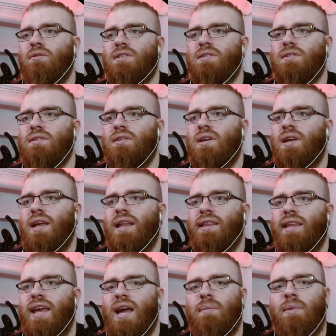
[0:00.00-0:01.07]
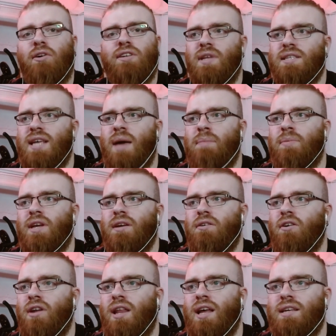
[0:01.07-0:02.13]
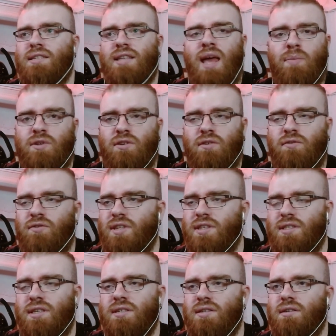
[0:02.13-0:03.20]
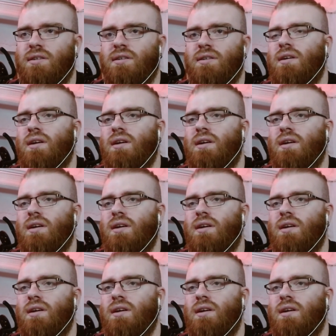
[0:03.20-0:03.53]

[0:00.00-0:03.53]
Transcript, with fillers: I was think about this happening on last episode of this season.